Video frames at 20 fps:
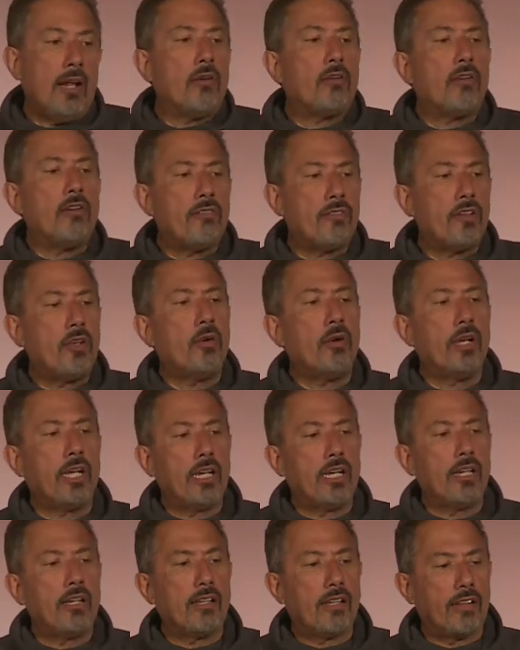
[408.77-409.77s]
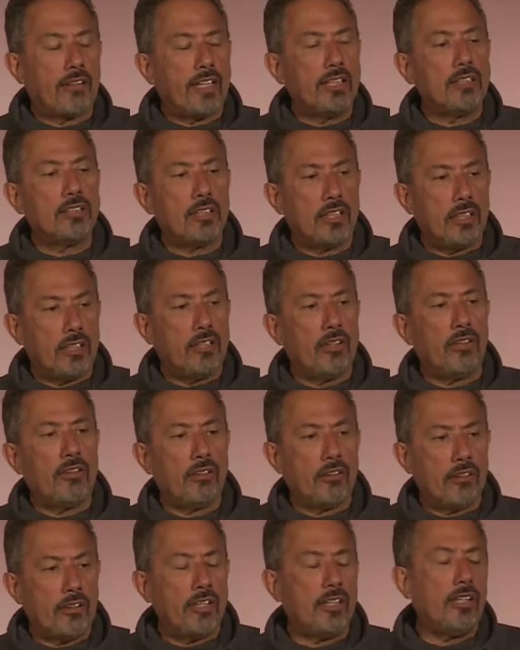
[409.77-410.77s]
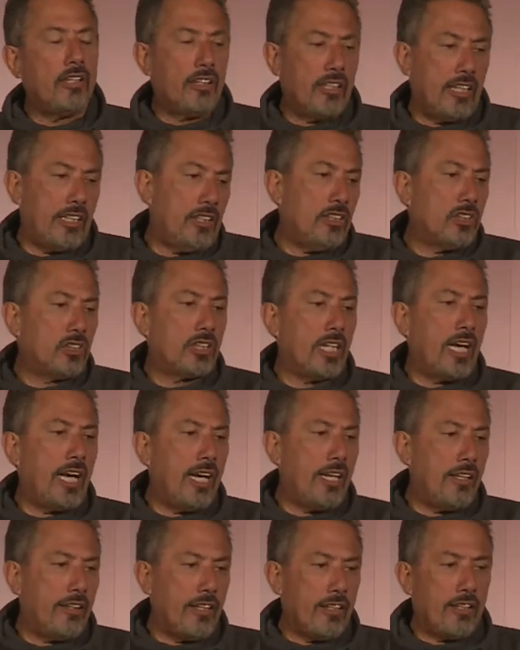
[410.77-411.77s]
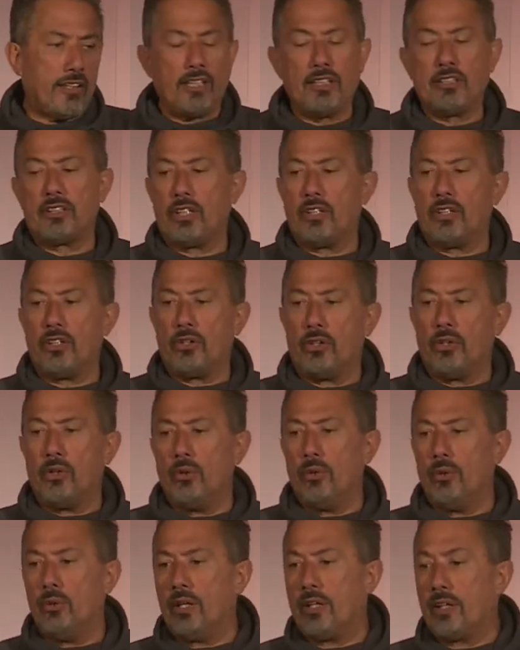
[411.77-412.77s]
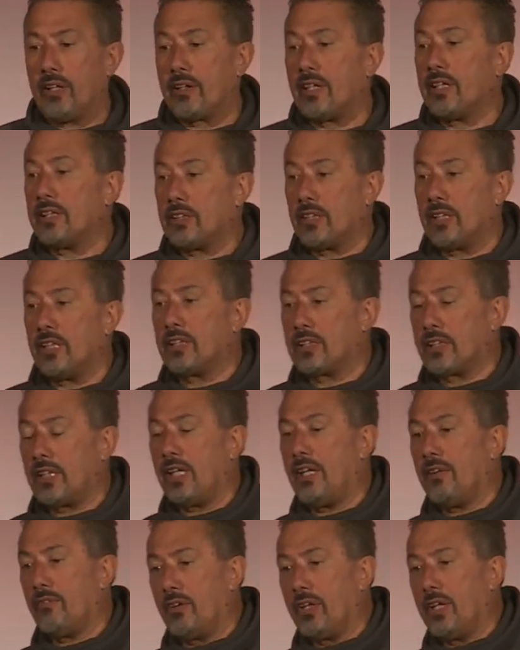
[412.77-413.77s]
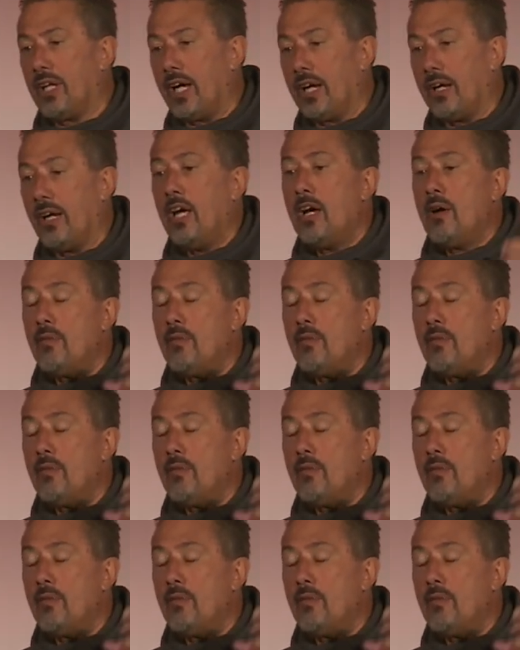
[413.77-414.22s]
reviewing the things that you say, the things that you do, and the things that you see every day.